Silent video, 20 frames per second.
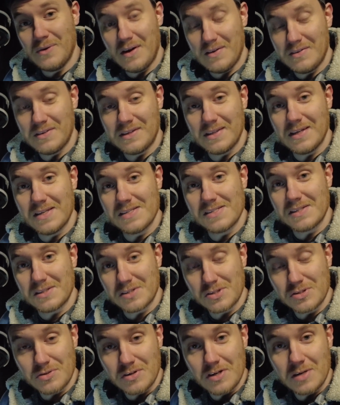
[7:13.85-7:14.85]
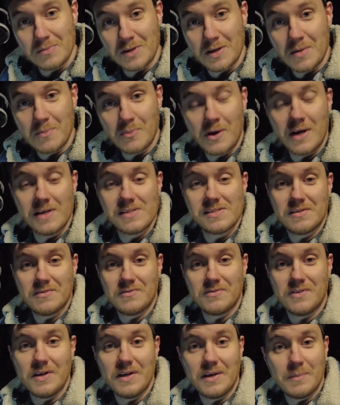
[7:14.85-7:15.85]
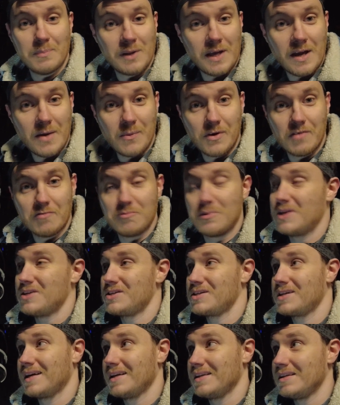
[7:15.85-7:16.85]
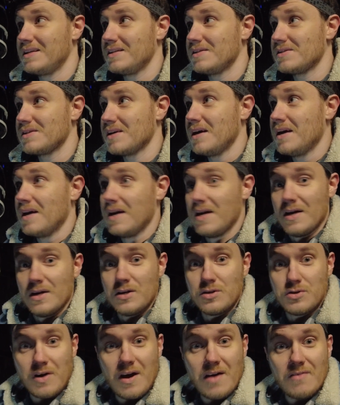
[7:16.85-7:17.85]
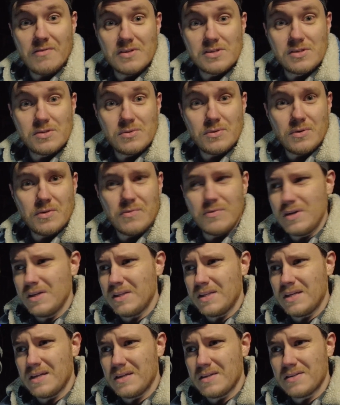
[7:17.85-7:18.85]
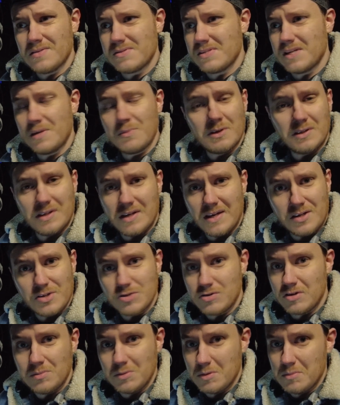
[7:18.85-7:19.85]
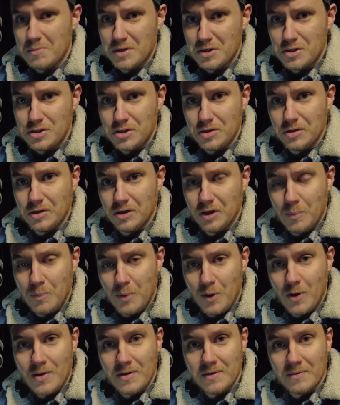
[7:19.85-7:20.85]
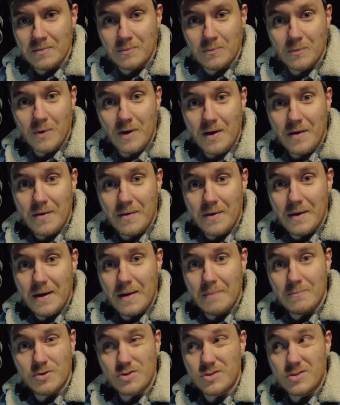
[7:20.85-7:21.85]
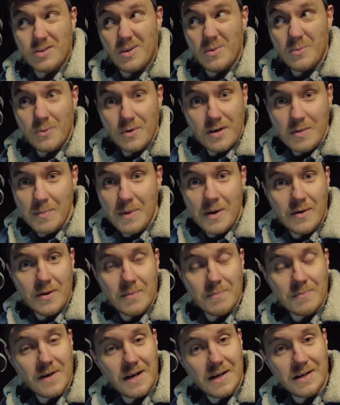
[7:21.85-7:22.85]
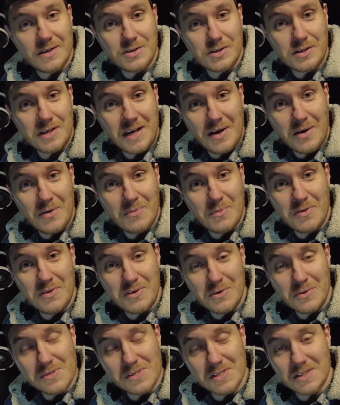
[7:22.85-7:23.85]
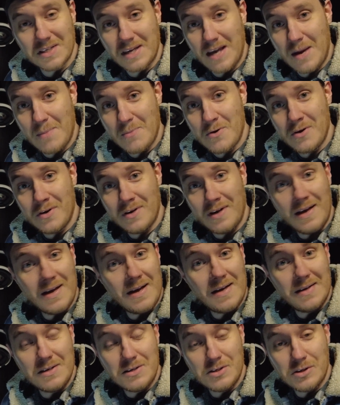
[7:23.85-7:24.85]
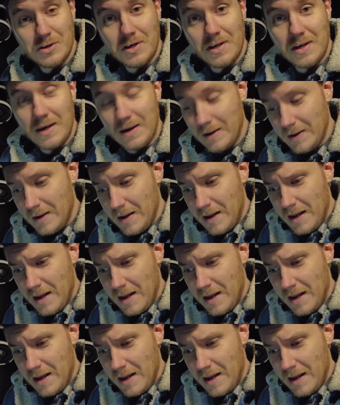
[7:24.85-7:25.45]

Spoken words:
I think that's extremely impressive that Player One have managed to get these drivers to a really seemingly extremely mature point where I'm just not worried about them. I can just get on with using the camera and enjoying it.